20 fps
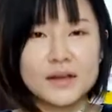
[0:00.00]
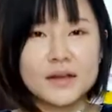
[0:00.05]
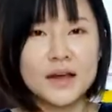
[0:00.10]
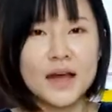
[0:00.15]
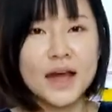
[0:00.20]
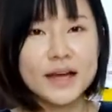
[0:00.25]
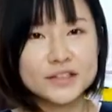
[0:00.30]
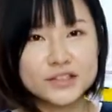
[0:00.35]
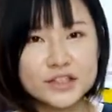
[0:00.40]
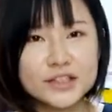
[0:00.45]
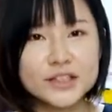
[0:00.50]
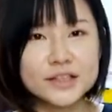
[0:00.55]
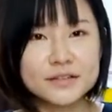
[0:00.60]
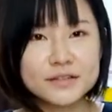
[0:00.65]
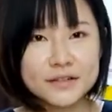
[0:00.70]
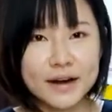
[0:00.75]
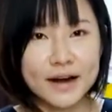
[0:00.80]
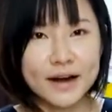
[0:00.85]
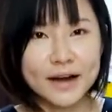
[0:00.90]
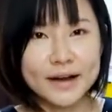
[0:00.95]
Actually,
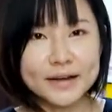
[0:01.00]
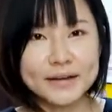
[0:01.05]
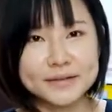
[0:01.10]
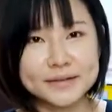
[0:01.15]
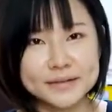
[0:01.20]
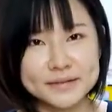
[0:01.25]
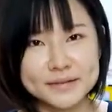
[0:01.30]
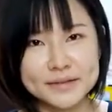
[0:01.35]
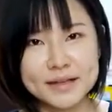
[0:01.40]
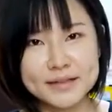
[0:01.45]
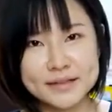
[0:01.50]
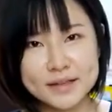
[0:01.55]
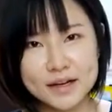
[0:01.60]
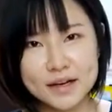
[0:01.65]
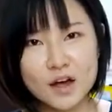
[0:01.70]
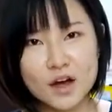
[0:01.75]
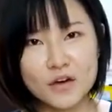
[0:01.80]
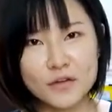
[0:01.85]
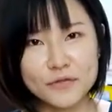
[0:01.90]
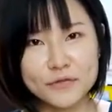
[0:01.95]
right, there's a
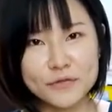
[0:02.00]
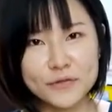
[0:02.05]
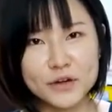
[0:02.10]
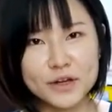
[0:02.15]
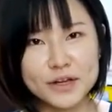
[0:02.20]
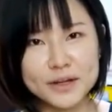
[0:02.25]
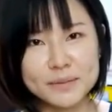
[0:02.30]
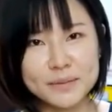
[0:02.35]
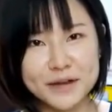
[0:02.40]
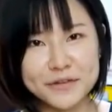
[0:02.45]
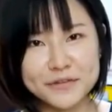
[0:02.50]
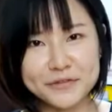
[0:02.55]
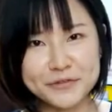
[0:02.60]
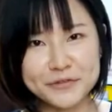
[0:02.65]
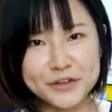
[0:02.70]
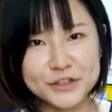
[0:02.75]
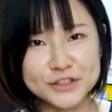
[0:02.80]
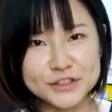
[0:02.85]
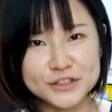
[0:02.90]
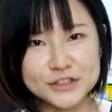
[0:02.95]
lot of food in my
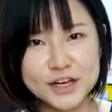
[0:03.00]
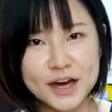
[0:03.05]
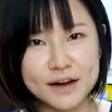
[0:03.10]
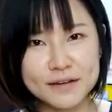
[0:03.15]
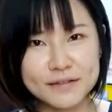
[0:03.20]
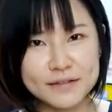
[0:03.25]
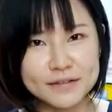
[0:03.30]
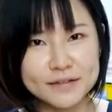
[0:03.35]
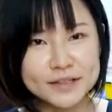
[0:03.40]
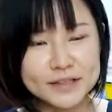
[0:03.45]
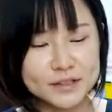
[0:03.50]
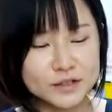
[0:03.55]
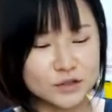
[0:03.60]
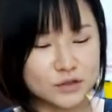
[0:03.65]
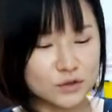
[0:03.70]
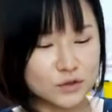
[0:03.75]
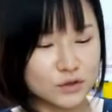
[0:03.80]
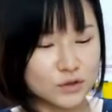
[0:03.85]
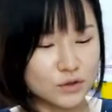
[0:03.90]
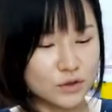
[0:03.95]
fridge currently,
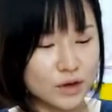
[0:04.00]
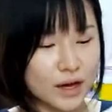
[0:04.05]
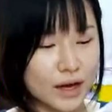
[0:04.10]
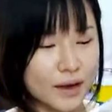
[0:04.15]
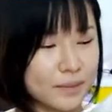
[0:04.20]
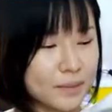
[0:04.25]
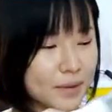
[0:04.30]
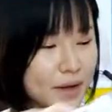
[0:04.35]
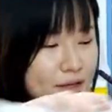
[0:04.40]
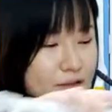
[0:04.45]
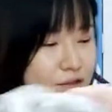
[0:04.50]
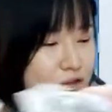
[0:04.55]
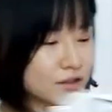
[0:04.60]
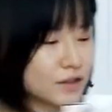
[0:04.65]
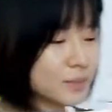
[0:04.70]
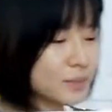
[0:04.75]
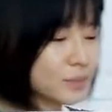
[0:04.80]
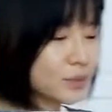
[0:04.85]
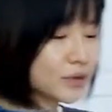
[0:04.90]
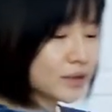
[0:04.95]
so I'm
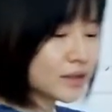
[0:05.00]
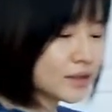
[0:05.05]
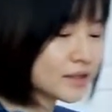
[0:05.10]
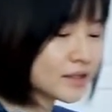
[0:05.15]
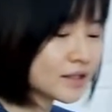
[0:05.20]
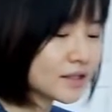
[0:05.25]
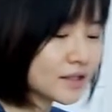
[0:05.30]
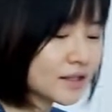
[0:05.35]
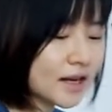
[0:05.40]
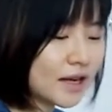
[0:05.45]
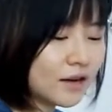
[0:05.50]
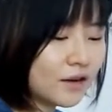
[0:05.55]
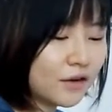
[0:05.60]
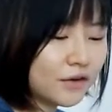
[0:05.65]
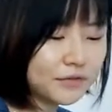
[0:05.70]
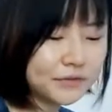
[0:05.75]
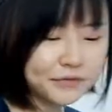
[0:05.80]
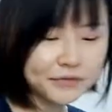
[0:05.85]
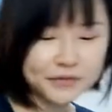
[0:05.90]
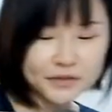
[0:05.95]
actually pretty scared
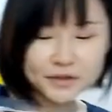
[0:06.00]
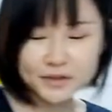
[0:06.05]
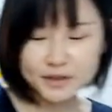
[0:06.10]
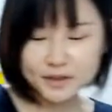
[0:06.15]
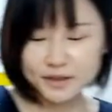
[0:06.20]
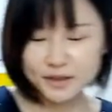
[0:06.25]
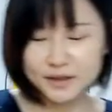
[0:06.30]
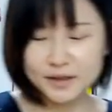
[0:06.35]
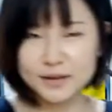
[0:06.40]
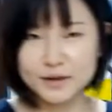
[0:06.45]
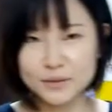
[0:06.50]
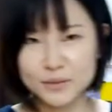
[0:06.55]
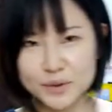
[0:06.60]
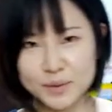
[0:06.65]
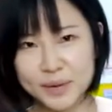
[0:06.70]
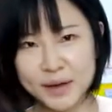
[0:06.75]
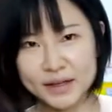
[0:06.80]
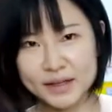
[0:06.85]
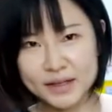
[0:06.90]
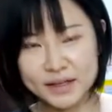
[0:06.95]
of
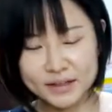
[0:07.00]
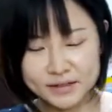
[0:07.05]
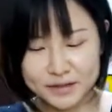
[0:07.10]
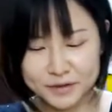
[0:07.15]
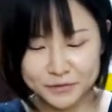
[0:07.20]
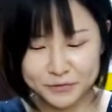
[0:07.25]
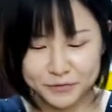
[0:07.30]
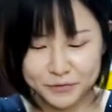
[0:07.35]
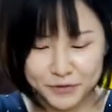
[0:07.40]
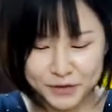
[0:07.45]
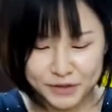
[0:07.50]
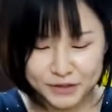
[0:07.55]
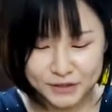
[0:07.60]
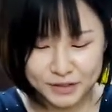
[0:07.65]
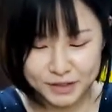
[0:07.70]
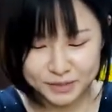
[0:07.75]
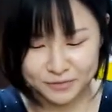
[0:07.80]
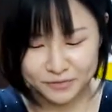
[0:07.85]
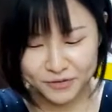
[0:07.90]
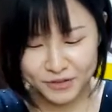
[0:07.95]
repacking the fridge
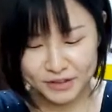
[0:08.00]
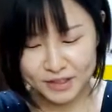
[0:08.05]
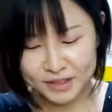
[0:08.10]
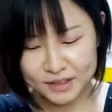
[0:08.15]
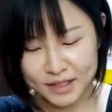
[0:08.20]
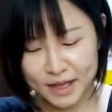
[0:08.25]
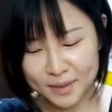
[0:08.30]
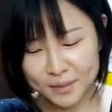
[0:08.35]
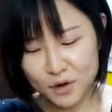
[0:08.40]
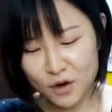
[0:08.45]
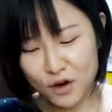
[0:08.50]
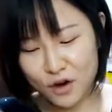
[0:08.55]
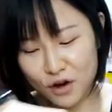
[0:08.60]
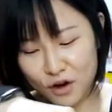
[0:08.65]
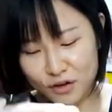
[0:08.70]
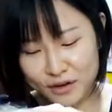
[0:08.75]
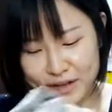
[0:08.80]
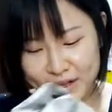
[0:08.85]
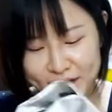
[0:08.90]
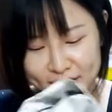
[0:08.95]
and fitting them
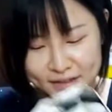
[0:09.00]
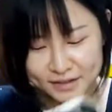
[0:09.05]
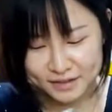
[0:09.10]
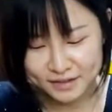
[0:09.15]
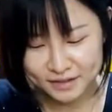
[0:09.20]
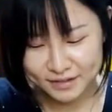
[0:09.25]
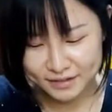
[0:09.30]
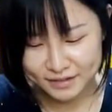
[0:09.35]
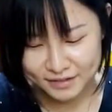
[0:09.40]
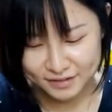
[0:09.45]
all in.